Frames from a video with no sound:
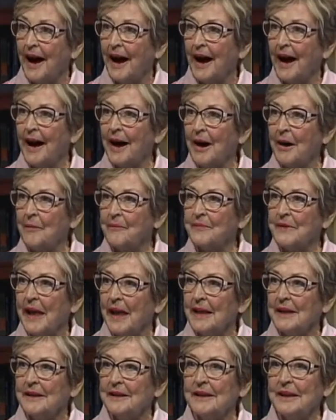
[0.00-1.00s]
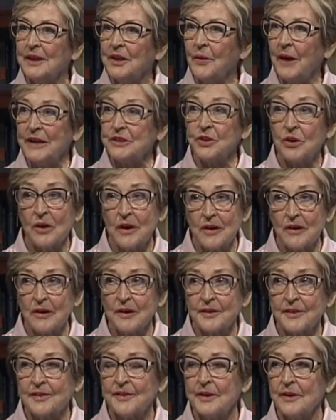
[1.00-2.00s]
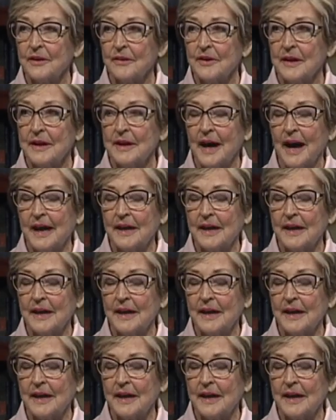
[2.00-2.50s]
I taught art theory.